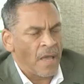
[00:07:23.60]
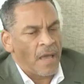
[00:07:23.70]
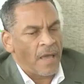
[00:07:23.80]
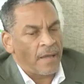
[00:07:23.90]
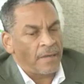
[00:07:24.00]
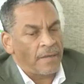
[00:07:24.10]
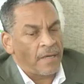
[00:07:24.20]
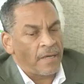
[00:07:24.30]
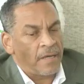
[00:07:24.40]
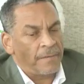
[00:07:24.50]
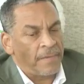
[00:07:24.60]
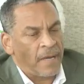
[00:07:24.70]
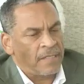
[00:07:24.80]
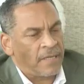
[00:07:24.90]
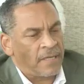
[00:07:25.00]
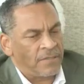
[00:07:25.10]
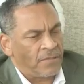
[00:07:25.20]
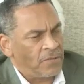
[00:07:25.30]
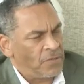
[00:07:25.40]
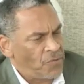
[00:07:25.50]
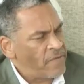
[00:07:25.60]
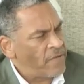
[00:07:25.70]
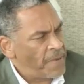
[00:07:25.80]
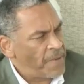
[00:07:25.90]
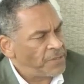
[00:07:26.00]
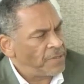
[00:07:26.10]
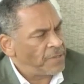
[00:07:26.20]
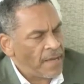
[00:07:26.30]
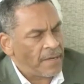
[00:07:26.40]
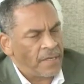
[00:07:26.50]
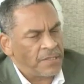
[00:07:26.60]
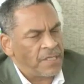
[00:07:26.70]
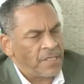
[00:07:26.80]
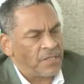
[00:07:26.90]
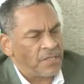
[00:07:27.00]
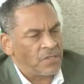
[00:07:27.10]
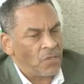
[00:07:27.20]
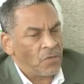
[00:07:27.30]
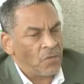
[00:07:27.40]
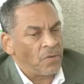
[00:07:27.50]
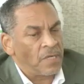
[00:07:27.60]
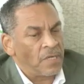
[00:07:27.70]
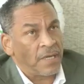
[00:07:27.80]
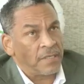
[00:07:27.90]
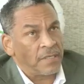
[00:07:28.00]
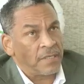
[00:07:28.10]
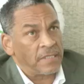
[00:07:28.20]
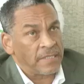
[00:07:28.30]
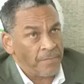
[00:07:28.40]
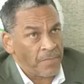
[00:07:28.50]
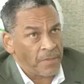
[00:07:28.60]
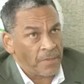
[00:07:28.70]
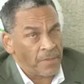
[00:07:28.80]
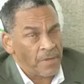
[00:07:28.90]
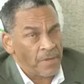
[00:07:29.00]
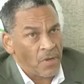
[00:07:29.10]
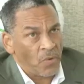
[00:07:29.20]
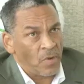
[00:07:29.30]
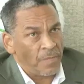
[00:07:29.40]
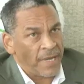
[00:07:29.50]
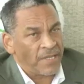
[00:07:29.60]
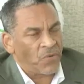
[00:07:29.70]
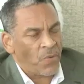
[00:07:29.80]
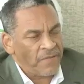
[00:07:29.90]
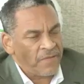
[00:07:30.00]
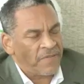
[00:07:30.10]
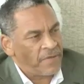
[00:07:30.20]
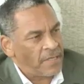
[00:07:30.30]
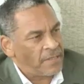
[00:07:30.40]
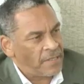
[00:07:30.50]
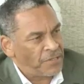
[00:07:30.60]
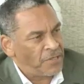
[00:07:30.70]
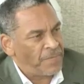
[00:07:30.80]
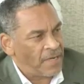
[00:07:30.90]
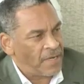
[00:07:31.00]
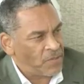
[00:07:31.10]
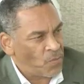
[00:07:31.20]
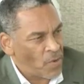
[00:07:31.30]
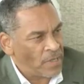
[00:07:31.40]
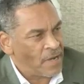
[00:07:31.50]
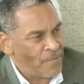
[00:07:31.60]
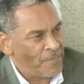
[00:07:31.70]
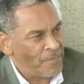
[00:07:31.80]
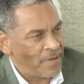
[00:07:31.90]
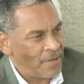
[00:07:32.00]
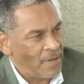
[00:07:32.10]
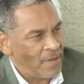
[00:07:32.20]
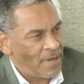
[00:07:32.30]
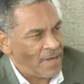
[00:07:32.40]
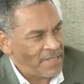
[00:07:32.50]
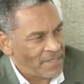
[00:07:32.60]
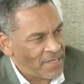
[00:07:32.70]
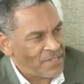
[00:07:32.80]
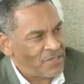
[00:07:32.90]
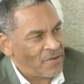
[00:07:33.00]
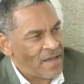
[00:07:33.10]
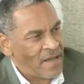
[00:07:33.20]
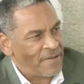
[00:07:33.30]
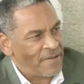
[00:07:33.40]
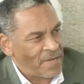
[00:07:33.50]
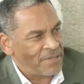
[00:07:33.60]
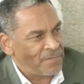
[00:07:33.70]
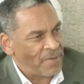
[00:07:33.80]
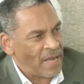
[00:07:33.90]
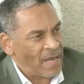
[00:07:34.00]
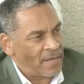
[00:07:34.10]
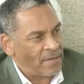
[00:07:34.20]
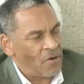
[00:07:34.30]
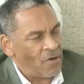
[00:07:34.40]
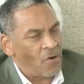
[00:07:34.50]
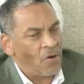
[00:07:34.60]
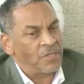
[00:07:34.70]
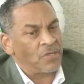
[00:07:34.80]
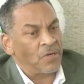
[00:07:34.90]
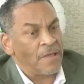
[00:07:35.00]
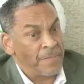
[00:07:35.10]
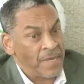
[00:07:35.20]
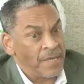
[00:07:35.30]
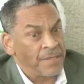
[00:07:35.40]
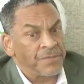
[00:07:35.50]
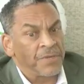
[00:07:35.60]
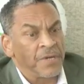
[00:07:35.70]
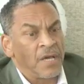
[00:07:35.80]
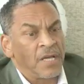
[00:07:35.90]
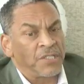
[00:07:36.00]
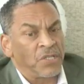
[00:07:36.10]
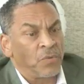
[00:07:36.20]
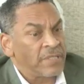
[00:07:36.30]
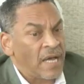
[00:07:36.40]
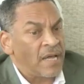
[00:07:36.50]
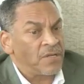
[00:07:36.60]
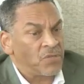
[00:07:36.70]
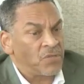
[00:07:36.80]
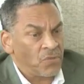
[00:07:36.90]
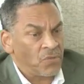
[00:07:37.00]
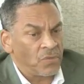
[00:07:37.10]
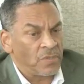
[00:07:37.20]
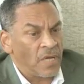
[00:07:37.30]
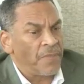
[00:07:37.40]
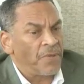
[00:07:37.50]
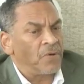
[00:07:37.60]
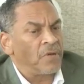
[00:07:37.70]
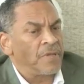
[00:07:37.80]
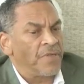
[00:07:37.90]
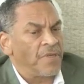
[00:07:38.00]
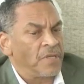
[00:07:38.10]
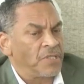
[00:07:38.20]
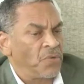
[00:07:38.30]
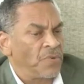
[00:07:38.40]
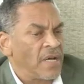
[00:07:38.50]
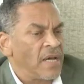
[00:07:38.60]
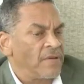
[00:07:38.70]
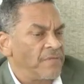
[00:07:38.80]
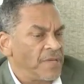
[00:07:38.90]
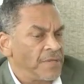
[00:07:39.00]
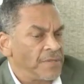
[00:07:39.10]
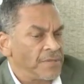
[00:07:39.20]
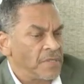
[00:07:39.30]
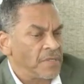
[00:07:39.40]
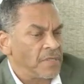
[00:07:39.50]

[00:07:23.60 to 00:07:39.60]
and I said, so do you have a pension plan? And she says, no. And she said, December will make 25 years since she's been at this one company, and she does not have a pension plan. Or so that means she will retire soon, and the only thing she will have is